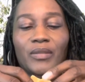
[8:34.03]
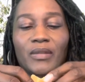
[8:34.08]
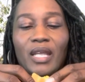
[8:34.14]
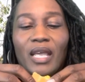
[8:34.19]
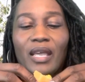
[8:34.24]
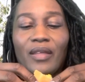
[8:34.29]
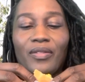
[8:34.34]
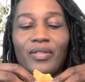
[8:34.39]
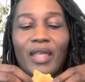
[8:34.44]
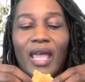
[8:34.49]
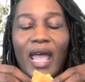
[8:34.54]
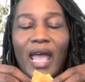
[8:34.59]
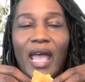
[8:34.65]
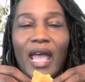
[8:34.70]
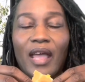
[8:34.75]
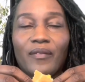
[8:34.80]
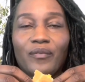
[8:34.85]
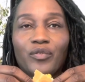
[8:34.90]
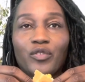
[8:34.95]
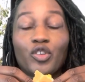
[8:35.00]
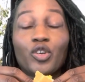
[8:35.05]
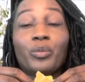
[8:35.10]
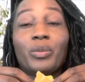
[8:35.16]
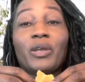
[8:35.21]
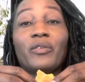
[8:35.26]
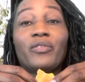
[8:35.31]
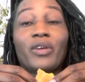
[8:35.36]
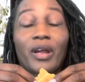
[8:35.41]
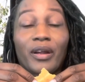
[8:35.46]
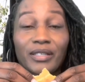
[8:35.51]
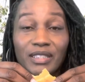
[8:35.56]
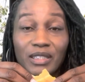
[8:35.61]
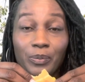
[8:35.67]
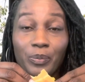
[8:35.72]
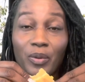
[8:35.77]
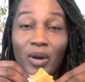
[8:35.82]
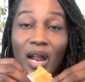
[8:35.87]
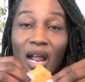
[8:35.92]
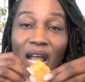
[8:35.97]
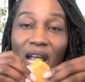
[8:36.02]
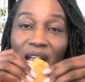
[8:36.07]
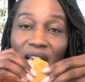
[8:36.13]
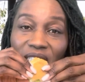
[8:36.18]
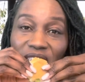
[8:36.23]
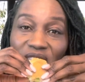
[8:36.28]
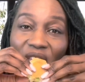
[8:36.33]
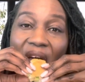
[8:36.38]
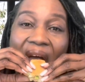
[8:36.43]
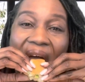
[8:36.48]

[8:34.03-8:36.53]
in that, you'll be very surprised